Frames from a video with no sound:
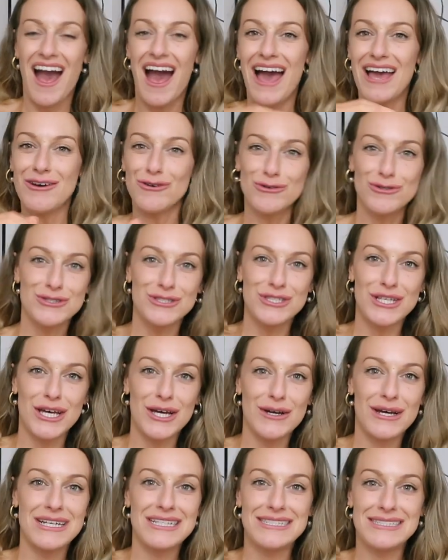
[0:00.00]
I
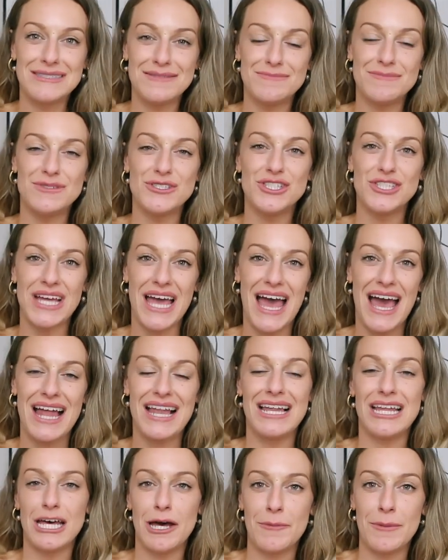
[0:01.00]
also
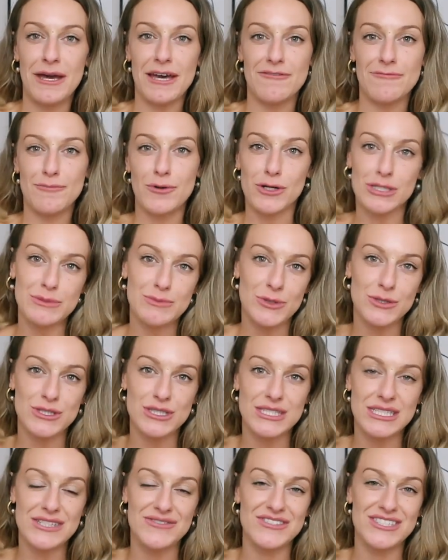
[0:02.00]
share a little bit of body
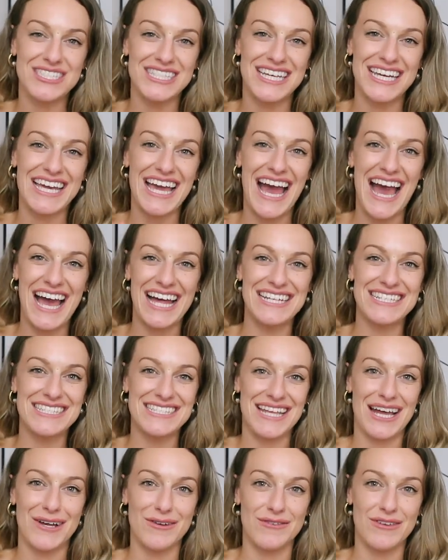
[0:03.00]
positivity and
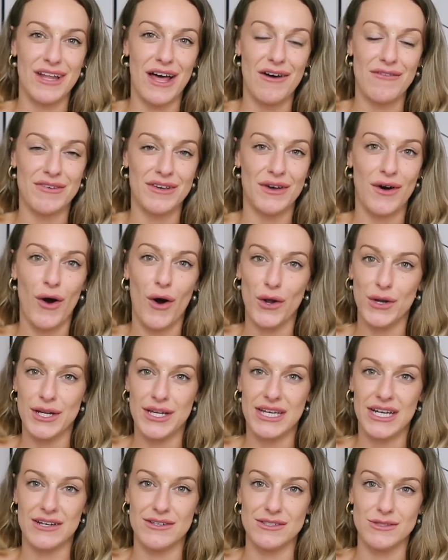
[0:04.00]
self-love on
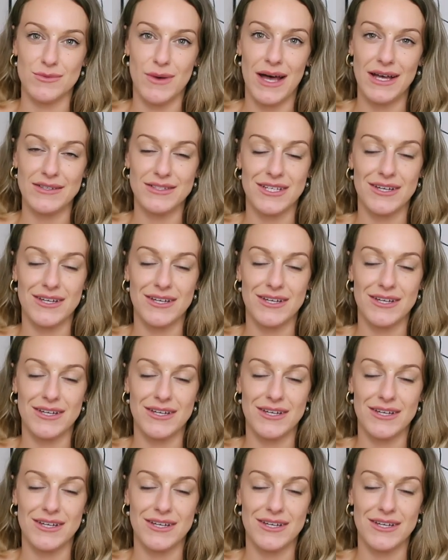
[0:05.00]
here as well.